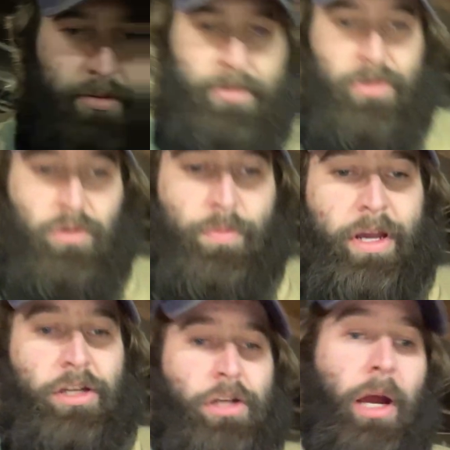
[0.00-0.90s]
There's a repair
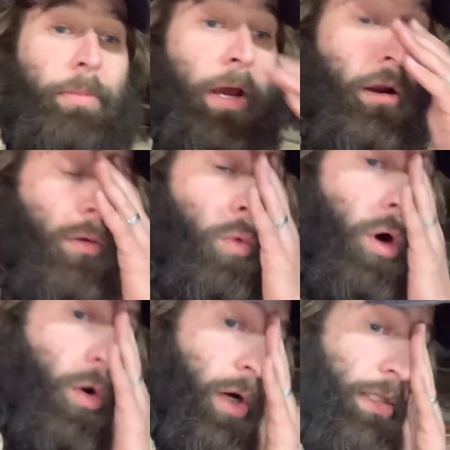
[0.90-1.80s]
shop down in
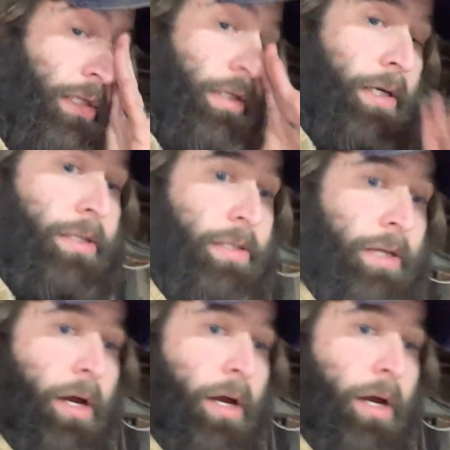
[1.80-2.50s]
Warwick that does...